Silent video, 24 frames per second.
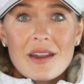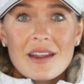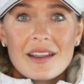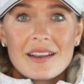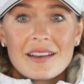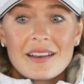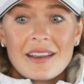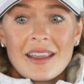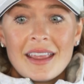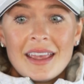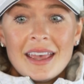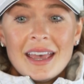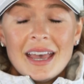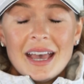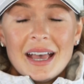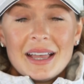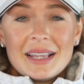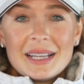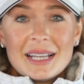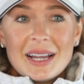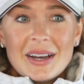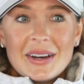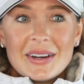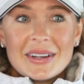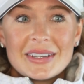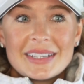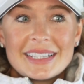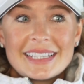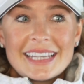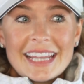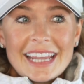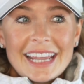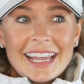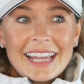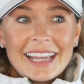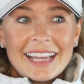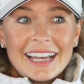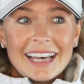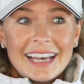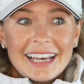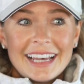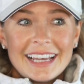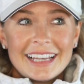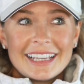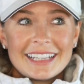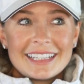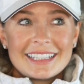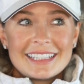And on
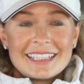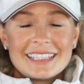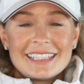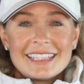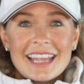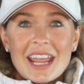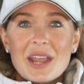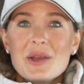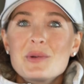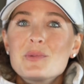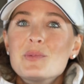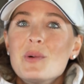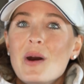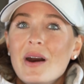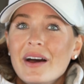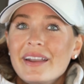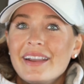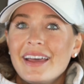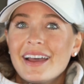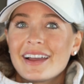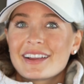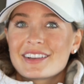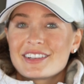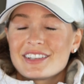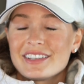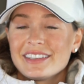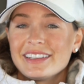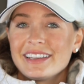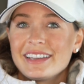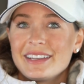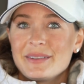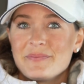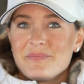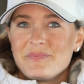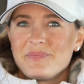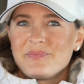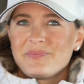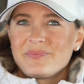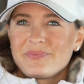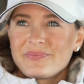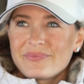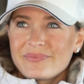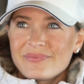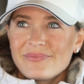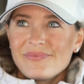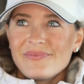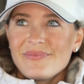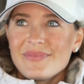day one, actually,
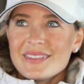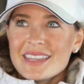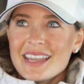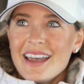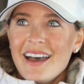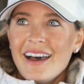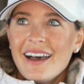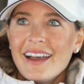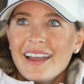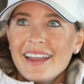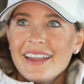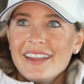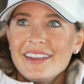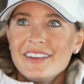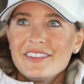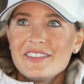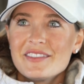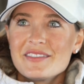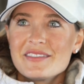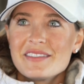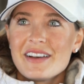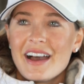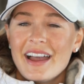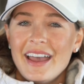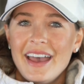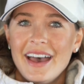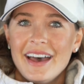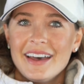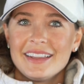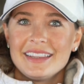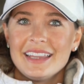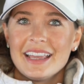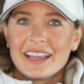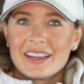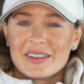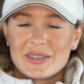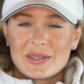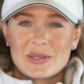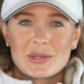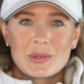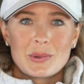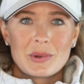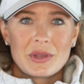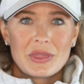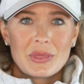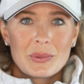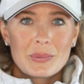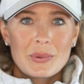I had like a
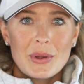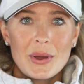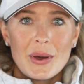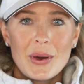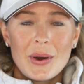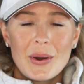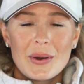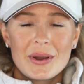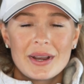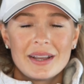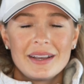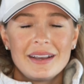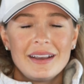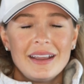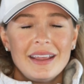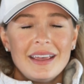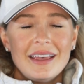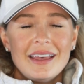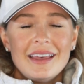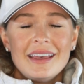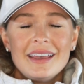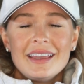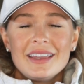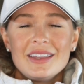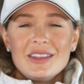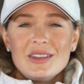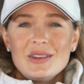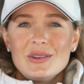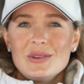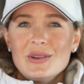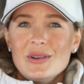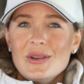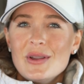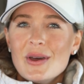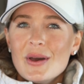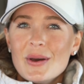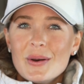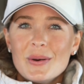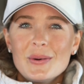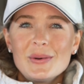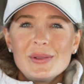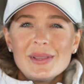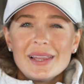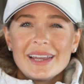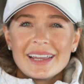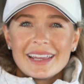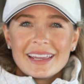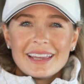sore throat, and
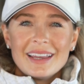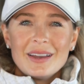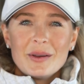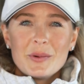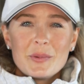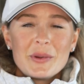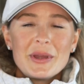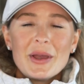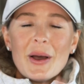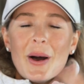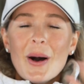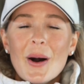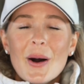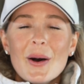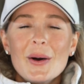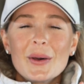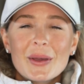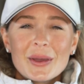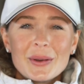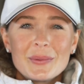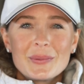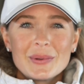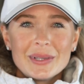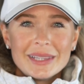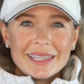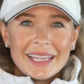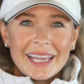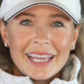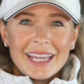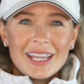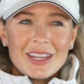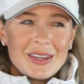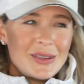like we all can relate.